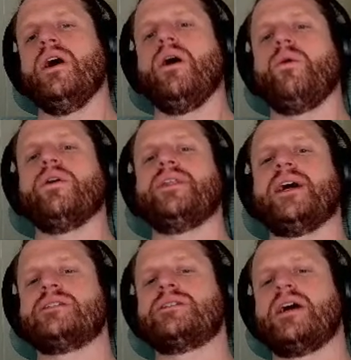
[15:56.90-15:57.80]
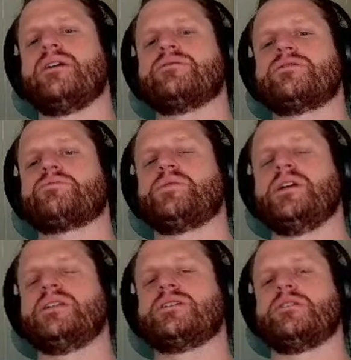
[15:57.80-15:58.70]
Well, that sounds
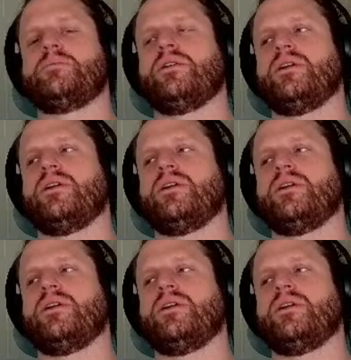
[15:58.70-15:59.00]
reasonable.